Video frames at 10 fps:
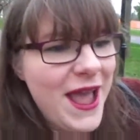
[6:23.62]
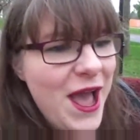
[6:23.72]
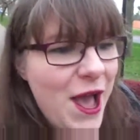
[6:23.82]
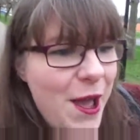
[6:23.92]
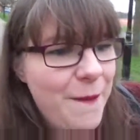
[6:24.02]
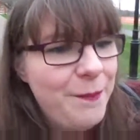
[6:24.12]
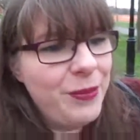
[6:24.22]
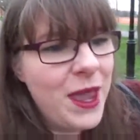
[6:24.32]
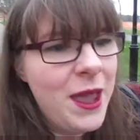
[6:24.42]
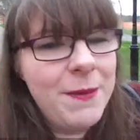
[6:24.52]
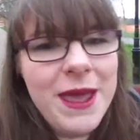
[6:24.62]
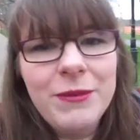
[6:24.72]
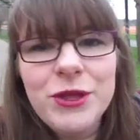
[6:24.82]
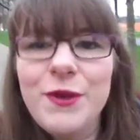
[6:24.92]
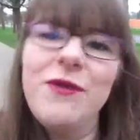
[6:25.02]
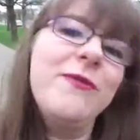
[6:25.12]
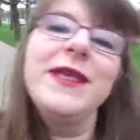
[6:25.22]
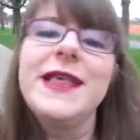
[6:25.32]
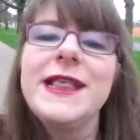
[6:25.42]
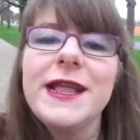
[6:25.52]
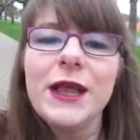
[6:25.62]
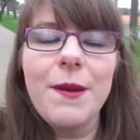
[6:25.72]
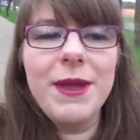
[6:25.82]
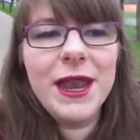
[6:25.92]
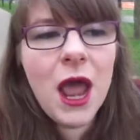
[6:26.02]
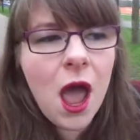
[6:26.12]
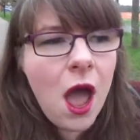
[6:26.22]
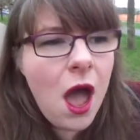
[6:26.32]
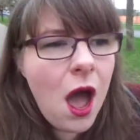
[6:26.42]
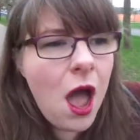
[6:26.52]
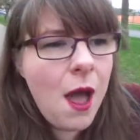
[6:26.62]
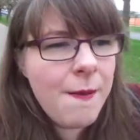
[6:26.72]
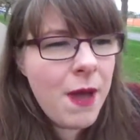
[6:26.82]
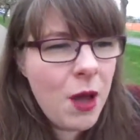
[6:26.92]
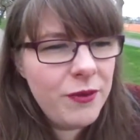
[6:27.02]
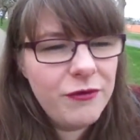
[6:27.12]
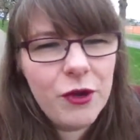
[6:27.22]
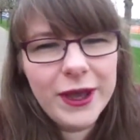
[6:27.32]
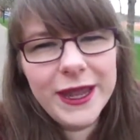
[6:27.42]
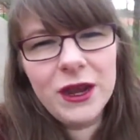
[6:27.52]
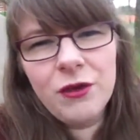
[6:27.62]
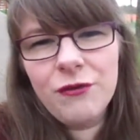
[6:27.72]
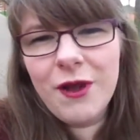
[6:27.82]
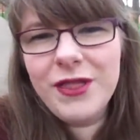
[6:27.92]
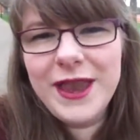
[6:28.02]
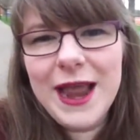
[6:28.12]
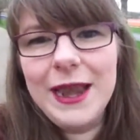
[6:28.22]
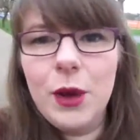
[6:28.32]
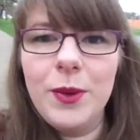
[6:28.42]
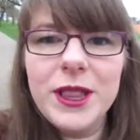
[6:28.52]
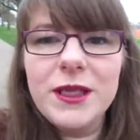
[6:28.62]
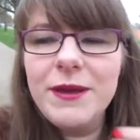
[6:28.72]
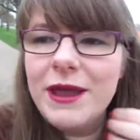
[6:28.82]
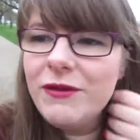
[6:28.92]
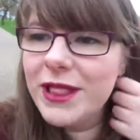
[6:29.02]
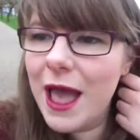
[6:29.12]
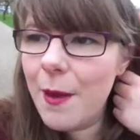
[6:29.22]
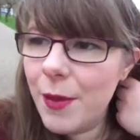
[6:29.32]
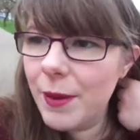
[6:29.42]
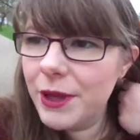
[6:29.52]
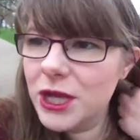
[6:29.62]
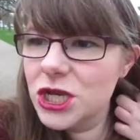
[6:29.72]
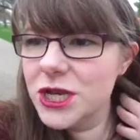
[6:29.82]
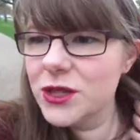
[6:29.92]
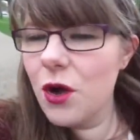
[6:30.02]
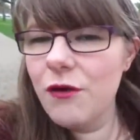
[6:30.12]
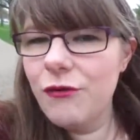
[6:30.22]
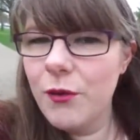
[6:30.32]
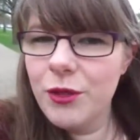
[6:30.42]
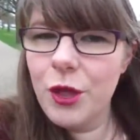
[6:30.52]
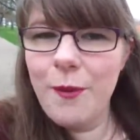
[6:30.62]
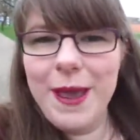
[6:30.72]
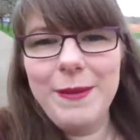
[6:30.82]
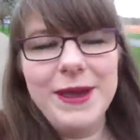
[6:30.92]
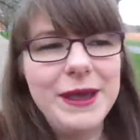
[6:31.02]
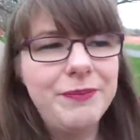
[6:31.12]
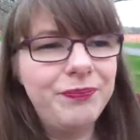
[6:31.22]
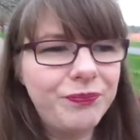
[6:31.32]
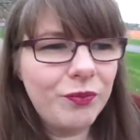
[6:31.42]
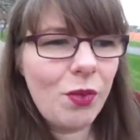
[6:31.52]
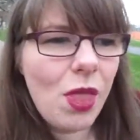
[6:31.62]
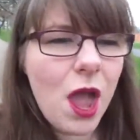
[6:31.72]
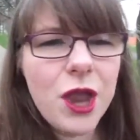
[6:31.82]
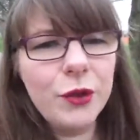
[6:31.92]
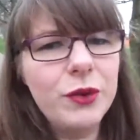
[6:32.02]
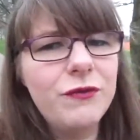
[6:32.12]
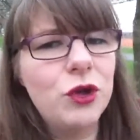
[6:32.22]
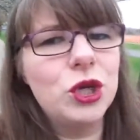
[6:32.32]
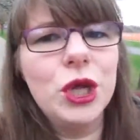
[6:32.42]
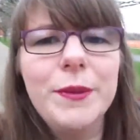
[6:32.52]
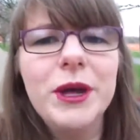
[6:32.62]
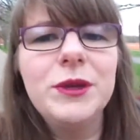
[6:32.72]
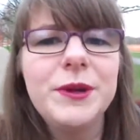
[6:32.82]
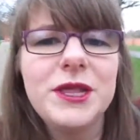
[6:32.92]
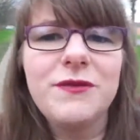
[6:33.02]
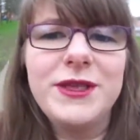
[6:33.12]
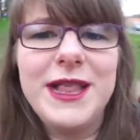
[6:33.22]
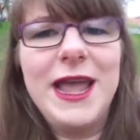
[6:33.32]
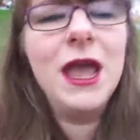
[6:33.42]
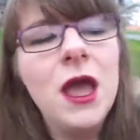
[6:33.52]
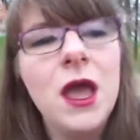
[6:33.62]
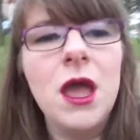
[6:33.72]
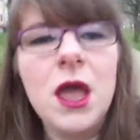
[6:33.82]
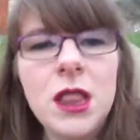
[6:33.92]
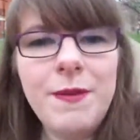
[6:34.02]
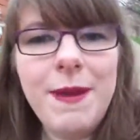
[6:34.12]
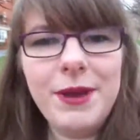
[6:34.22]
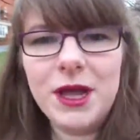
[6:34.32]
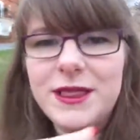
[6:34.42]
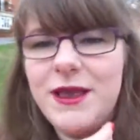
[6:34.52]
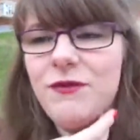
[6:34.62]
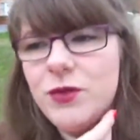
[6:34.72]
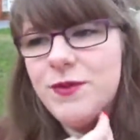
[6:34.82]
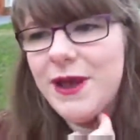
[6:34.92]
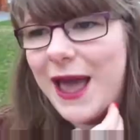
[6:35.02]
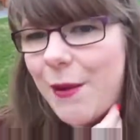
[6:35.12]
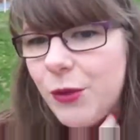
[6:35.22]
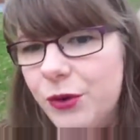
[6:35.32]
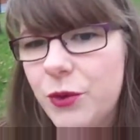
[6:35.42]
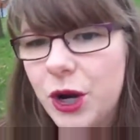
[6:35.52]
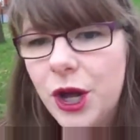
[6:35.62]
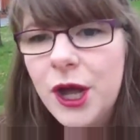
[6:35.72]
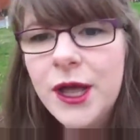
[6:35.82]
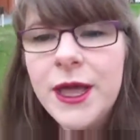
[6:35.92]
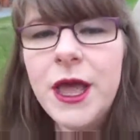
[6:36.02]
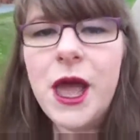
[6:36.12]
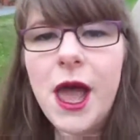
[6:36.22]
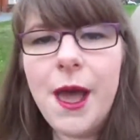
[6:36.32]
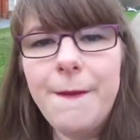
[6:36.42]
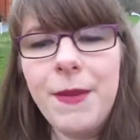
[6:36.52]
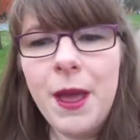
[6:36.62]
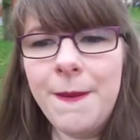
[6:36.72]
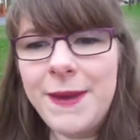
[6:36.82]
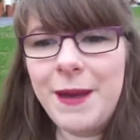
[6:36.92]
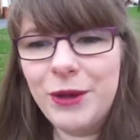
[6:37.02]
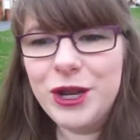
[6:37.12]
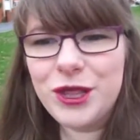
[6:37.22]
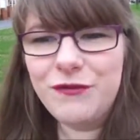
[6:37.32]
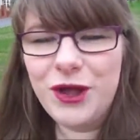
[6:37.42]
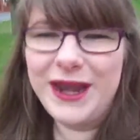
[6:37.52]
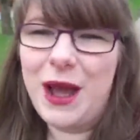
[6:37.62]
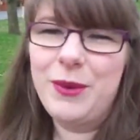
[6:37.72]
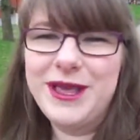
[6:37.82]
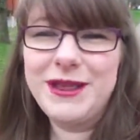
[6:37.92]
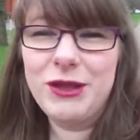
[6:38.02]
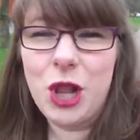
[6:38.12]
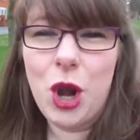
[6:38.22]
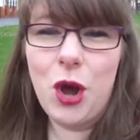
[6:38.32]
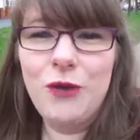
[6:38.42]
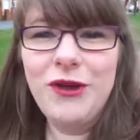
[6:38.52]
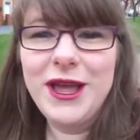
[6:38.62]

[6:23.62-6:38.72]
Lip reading: but yeah, I'm just waiting for my sister to come in. I'll be vlogging throughout the day a little bit, some here and there, but because she's got a 4-month-old baby, I don't want to vlog too much because obviously the baby can't see everyone's being camera and whatnot. Yeah, I'm going to stop vlogging now because there is a lot of